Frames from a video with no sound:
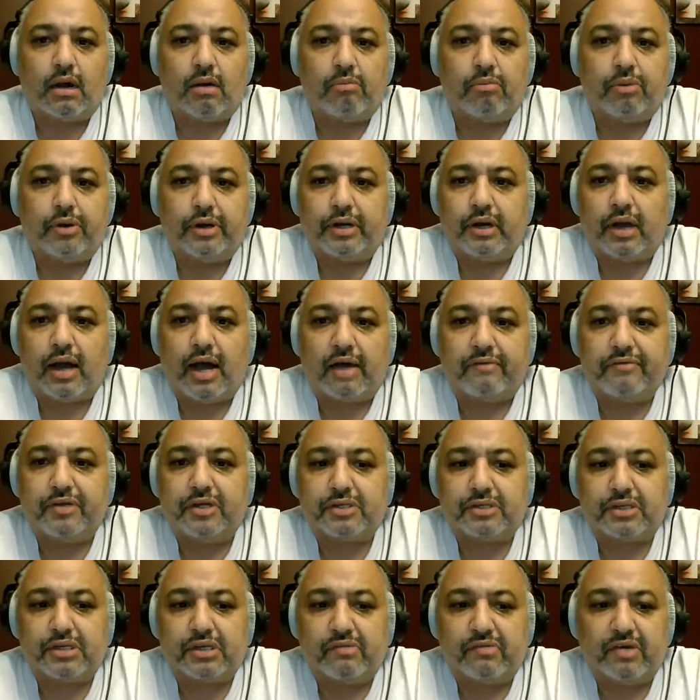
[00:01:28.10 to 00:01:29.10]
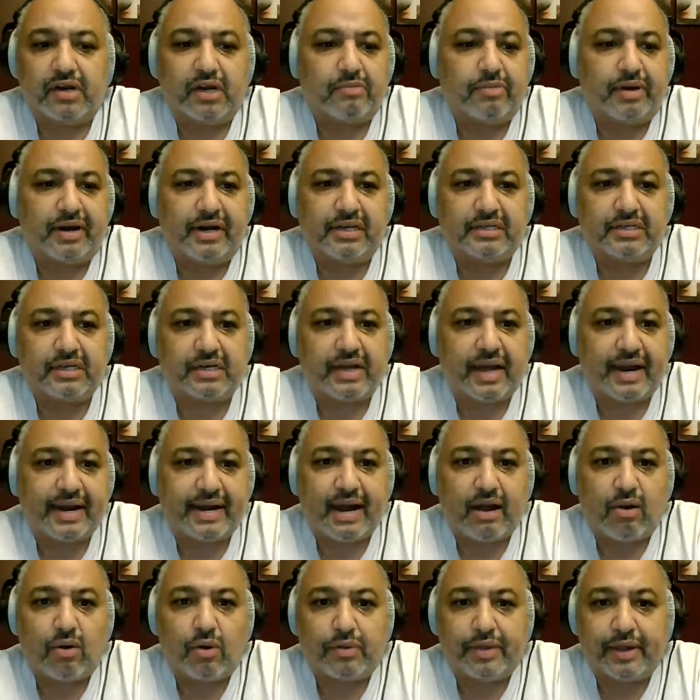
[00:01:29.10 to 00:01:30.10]
But obviously, if anybody's a night
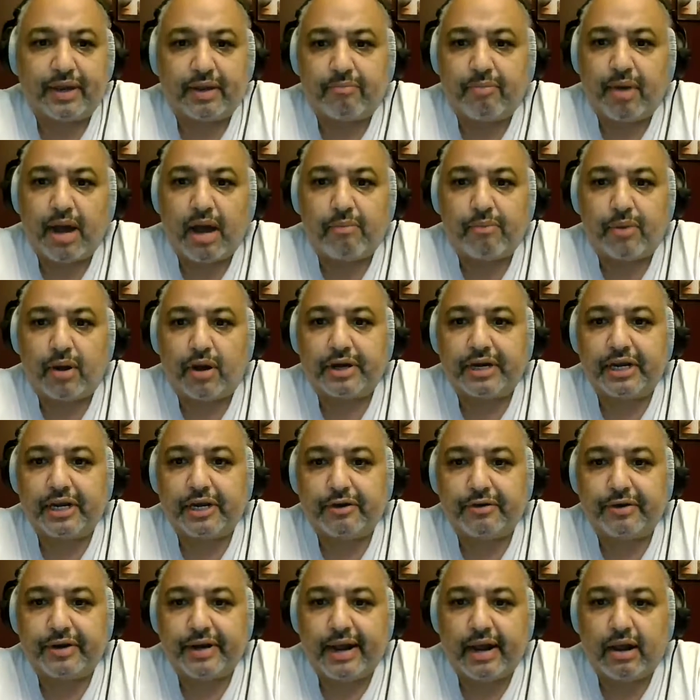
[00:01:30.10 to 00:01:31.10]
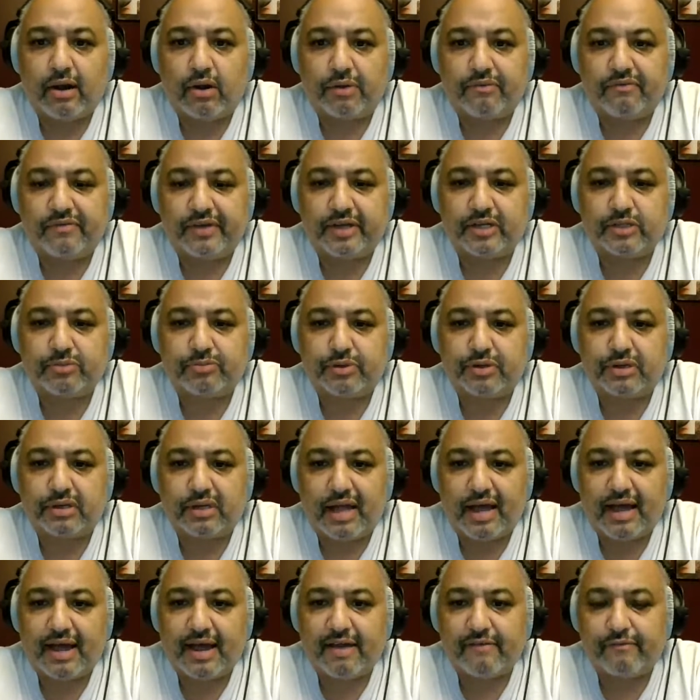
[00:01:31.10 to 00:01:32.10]
owl, they can pop on here now on Facebook
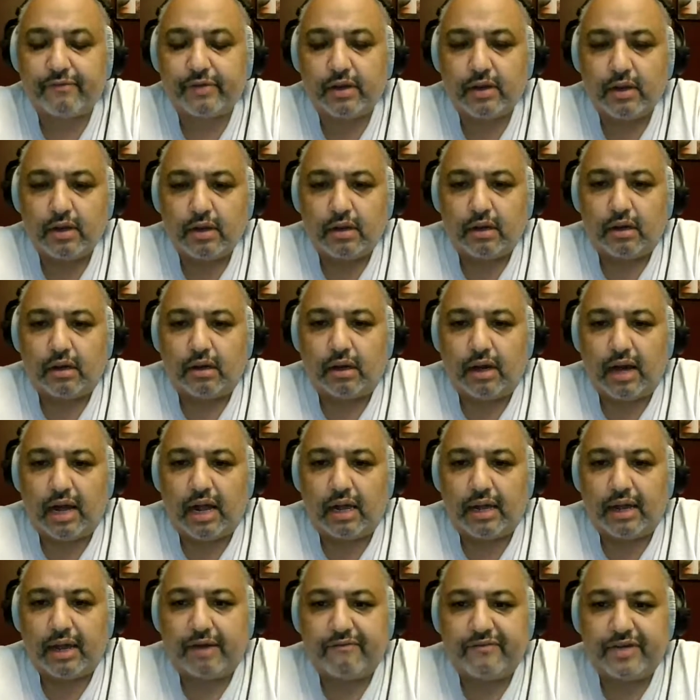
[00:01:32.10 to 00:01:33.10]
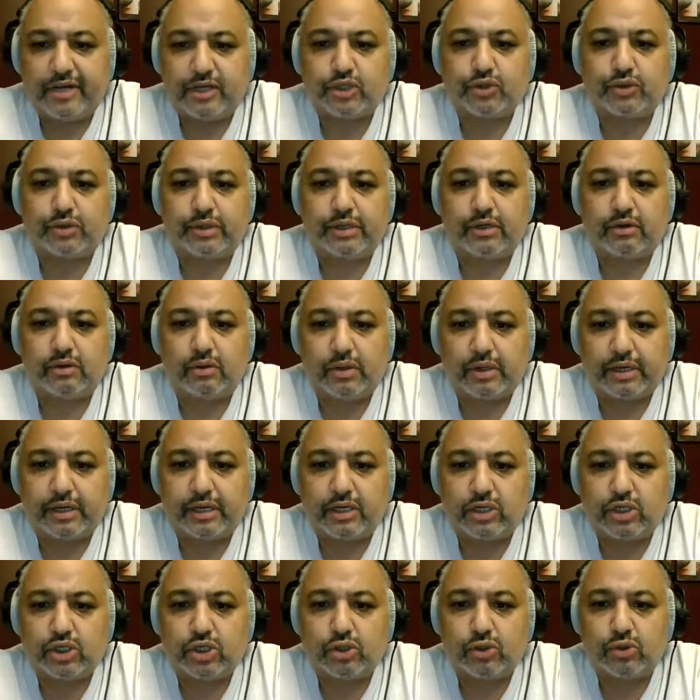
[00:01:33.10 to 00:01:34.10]
Live. I eventually are
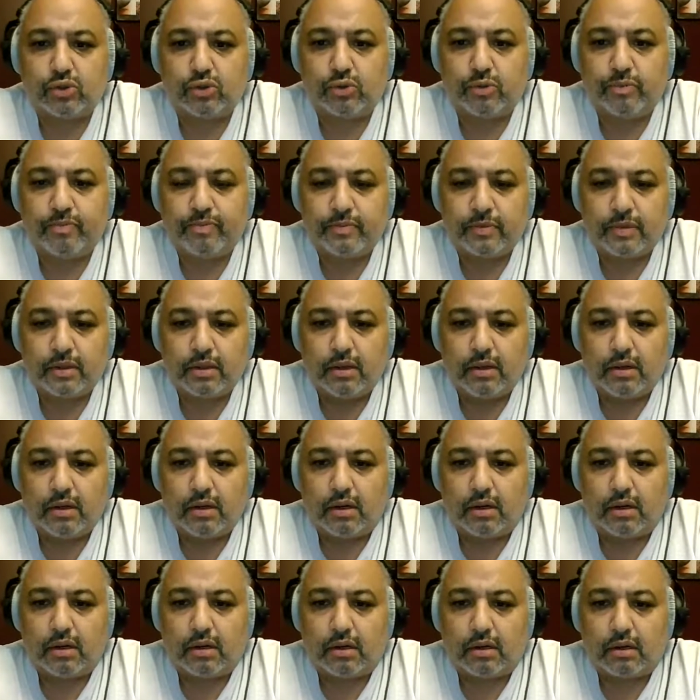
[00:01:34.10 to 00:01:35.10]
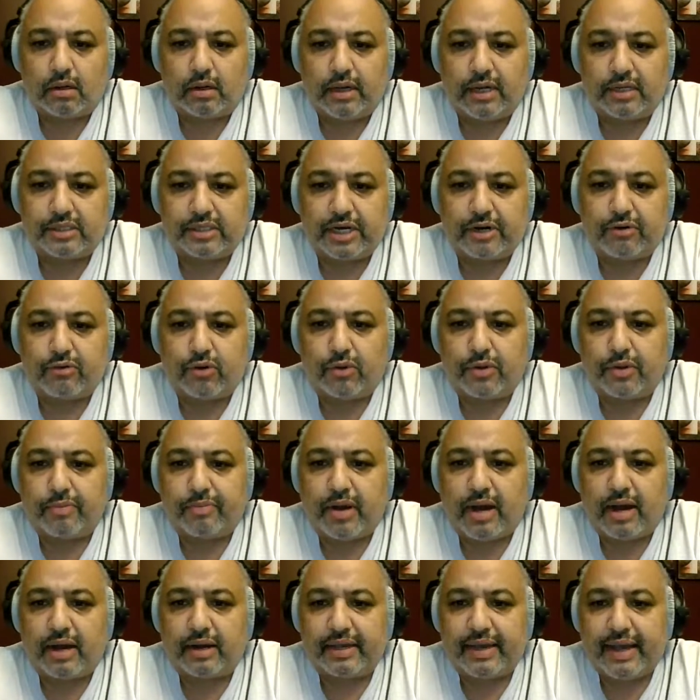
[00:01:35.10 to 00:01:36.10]
looking to, as I grow the
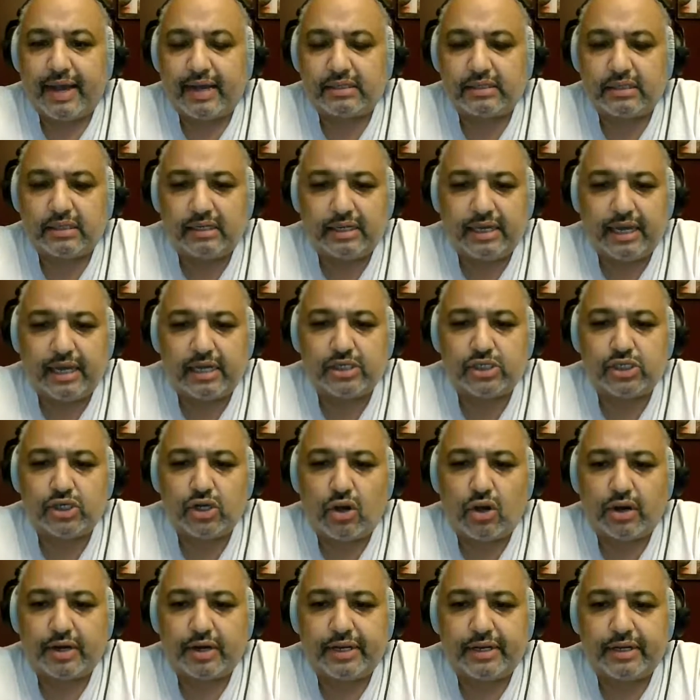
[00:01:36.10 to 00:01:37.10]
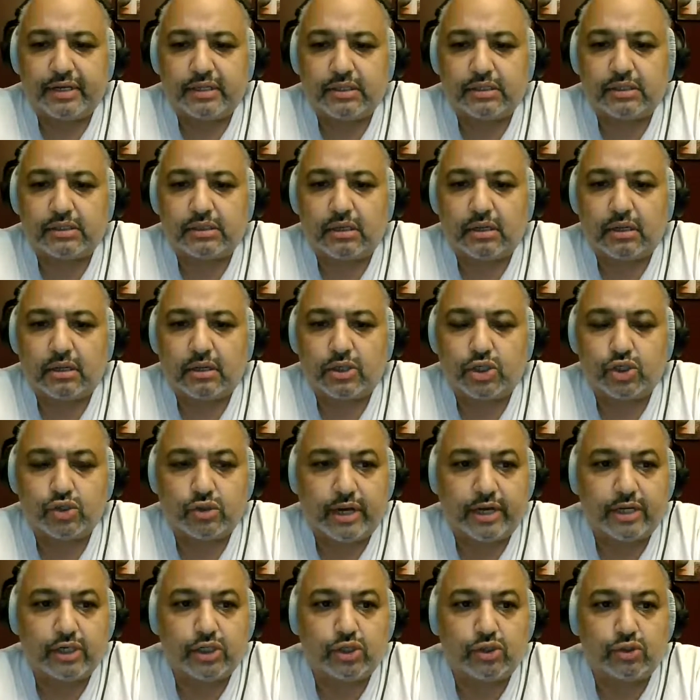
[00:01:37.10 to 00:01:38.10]
podcast and engage the audience,
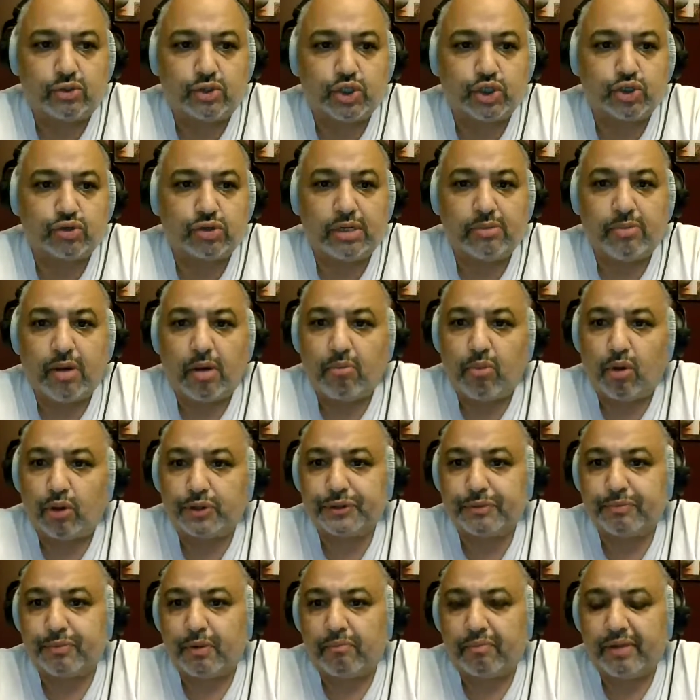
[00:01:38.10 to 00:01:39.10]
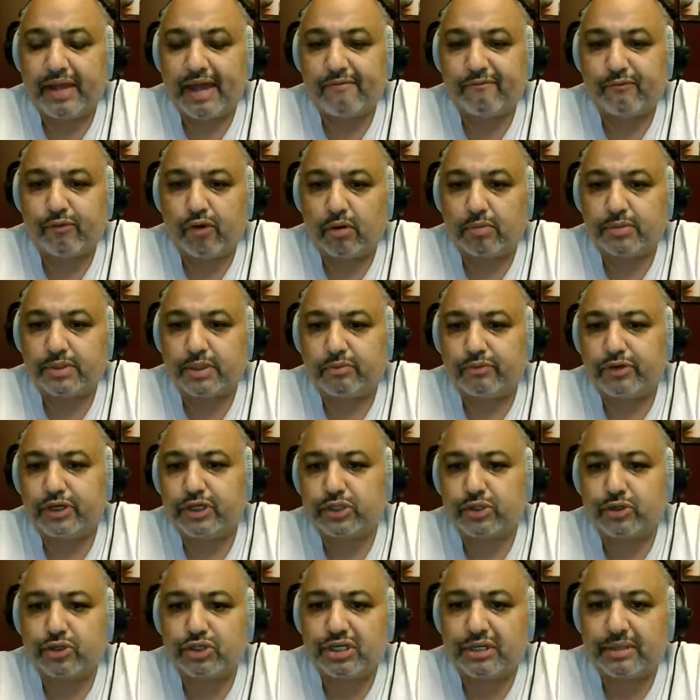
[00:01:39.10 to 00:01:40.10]
try to stream on multiple platforms. I'm
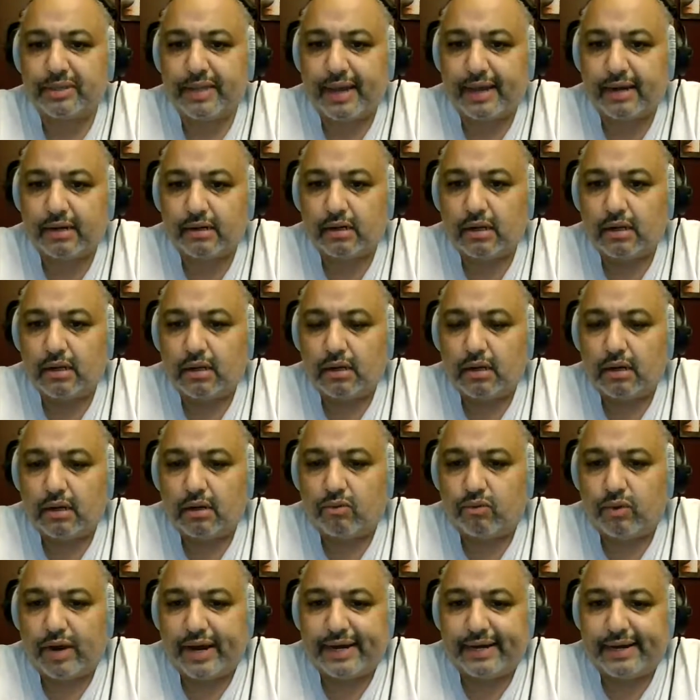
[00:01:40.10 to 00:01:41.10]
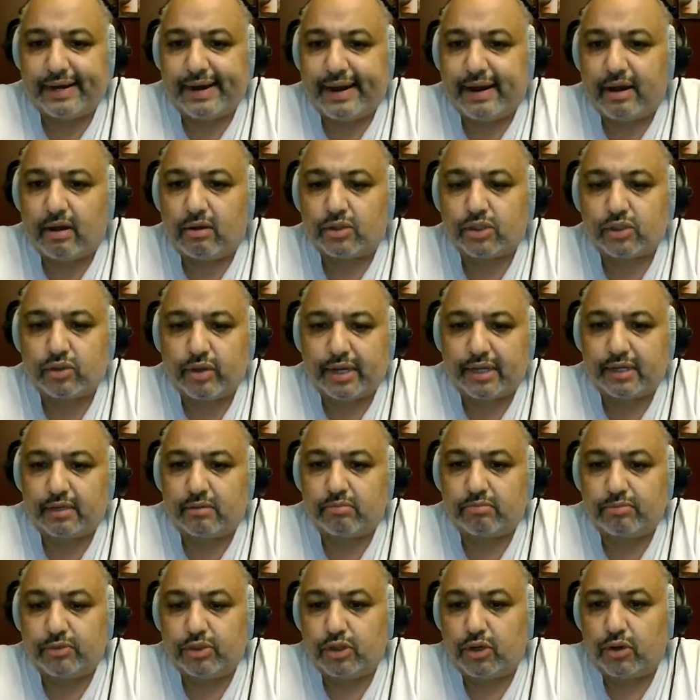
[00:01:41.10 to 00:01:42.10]
researching that right now so I can,